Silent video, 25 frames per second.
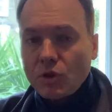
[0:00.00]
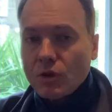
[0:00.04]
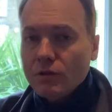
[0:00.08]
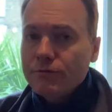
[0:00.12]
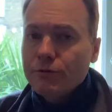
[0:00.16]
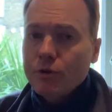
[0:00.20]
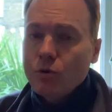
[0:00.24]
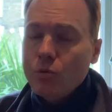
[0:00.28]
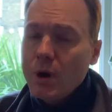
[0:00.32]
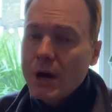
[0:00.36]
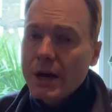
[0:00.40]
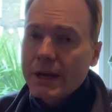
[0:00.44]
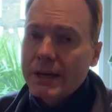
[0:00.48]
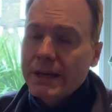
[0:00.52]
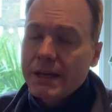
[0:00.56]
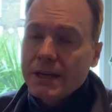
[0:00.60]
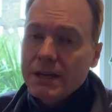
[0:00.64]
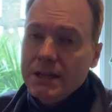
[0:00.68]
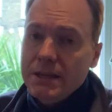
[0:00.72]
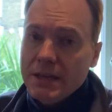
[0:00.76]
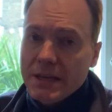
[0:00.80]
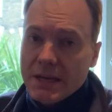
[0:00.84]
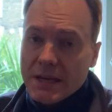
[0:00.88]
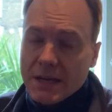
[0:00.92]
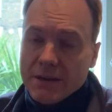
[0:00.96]
for working
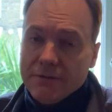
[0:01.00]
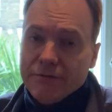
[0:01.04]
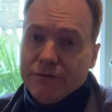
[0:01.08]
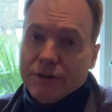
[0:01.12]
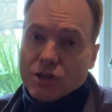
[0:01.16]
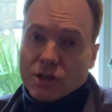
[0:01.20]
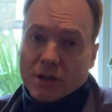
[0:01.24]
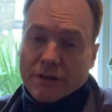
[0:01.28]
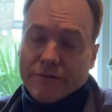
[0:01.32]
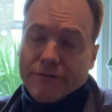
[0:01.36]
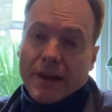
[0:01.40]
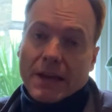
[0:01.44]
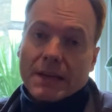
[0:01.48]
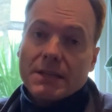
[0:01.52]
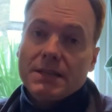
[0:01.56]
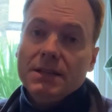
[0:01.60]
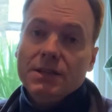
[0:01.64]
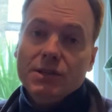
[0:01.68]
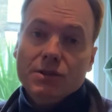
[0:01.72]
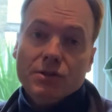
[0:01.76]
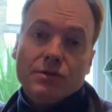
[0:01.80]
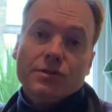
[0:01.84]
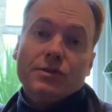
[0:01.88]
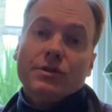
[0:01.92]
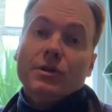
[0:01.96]
in the visual effects
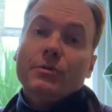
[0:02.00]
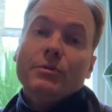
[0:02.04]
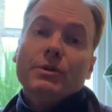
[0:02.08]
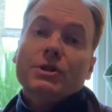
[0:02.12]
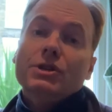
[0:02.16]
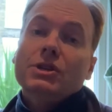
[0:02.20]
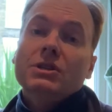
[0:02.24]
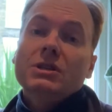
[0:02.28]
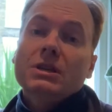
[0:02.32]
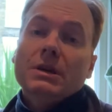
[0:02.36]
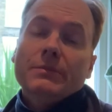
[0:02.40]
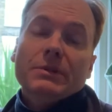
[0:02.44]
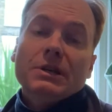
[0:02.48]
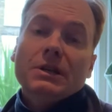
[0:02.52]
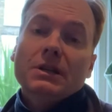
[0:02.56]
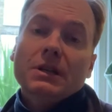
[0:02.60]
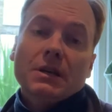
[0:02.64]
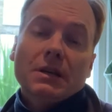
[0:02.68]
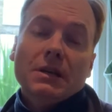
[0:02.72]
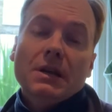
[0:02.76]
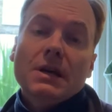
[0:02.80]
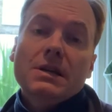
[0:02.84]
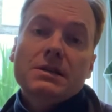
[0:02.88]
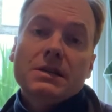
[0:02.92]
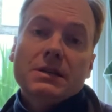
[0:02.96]
industry, which is something
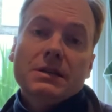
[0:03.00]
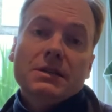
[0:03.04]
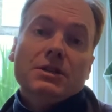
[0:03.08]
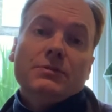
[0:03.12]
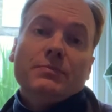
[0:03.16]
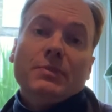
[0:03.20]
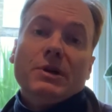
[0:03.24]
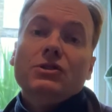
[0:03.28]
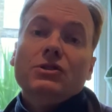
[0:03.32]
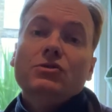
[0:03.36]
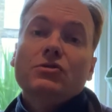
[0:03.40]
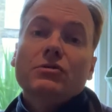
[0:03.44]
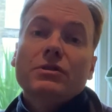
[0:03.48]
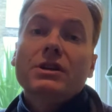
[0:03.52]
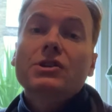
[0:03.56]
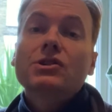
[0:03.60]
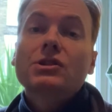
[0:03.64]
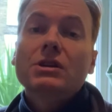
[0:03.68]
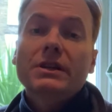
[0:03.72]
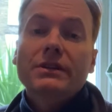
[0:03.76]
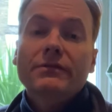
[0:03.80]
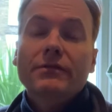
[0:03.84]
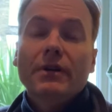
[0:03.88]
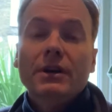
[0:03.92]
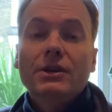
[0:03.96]
that London has been
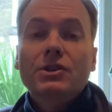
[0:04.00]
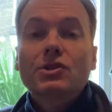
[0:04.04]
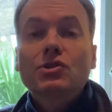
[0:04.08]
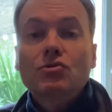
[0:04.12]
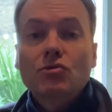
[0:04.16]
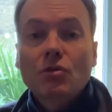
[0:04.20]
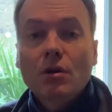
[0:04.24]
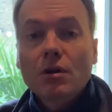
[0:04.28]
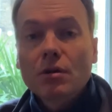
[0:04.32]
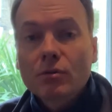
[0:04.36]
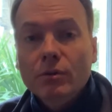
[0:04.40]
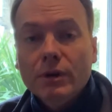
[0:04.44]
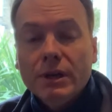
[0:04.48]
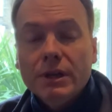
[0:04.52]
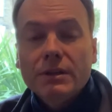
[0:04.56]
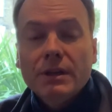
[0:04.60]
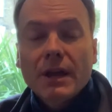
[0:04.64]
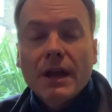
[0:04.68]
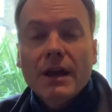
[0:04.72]
traditionally very strong with.